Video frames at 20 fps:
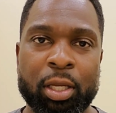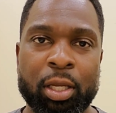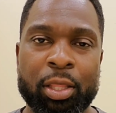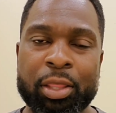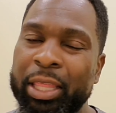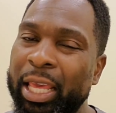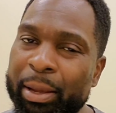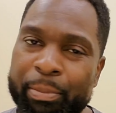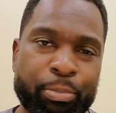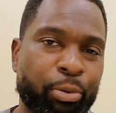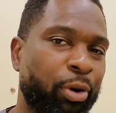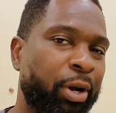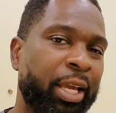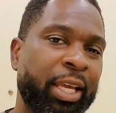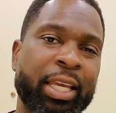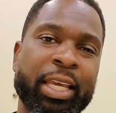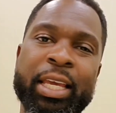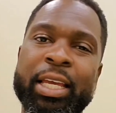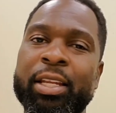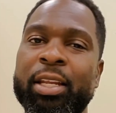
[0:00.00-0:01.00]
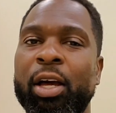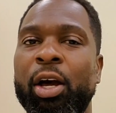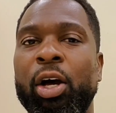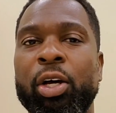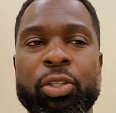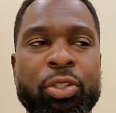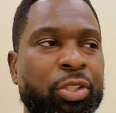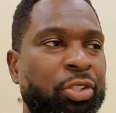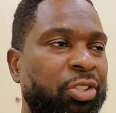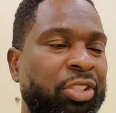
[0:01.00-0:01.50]
they bring in
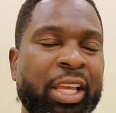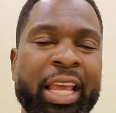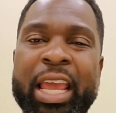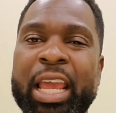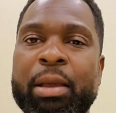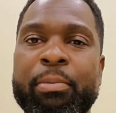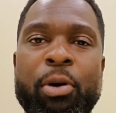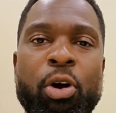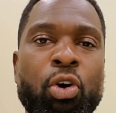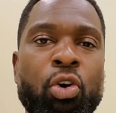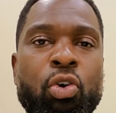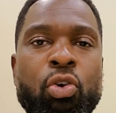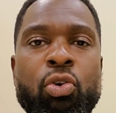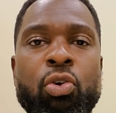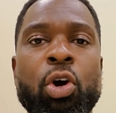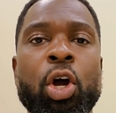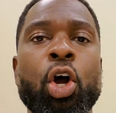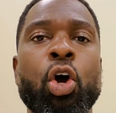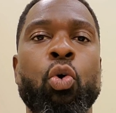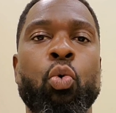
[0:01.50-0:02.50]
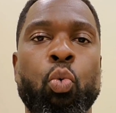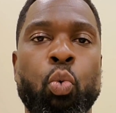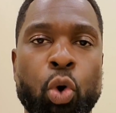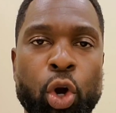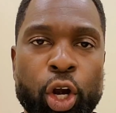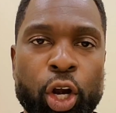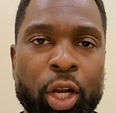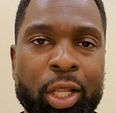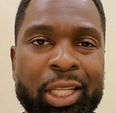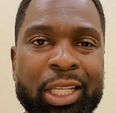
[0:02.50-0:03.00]
the same old
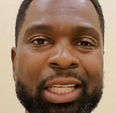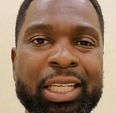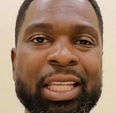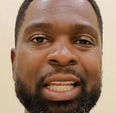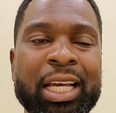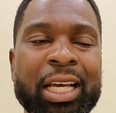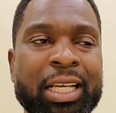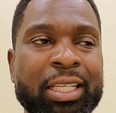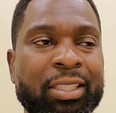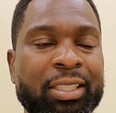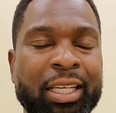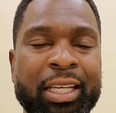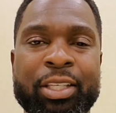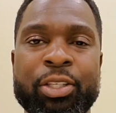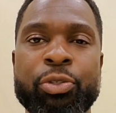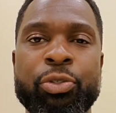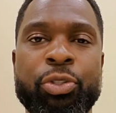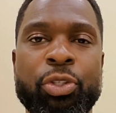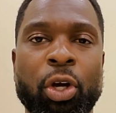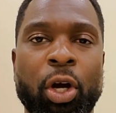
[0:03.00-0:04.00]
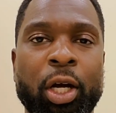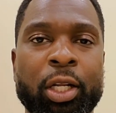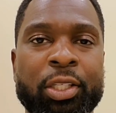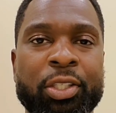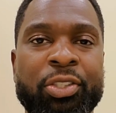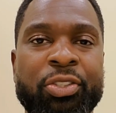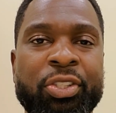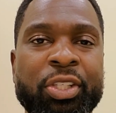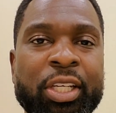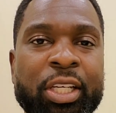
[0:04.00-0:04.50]
worldly lust, and you start to
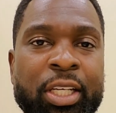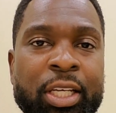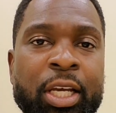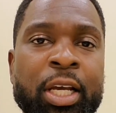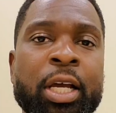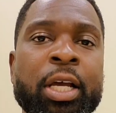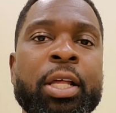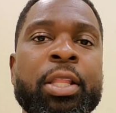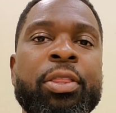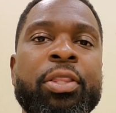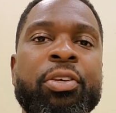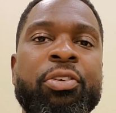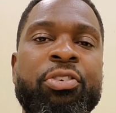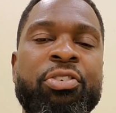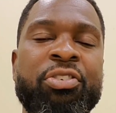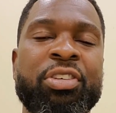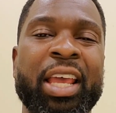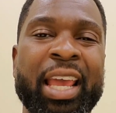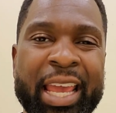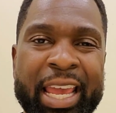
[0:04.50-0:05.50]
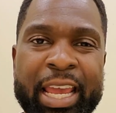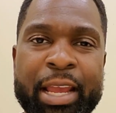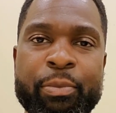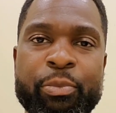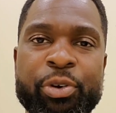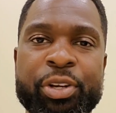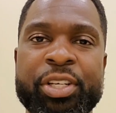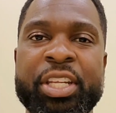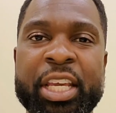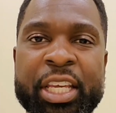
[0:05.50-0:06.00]
see the same
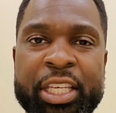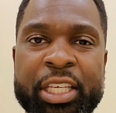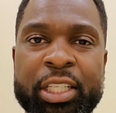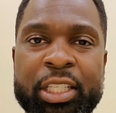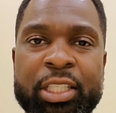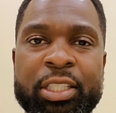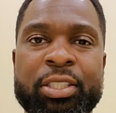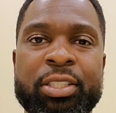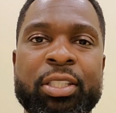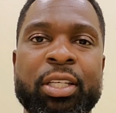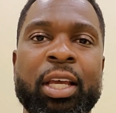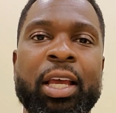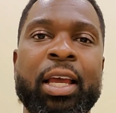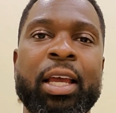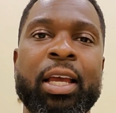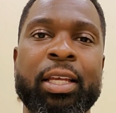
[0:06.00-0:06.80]
ridiculous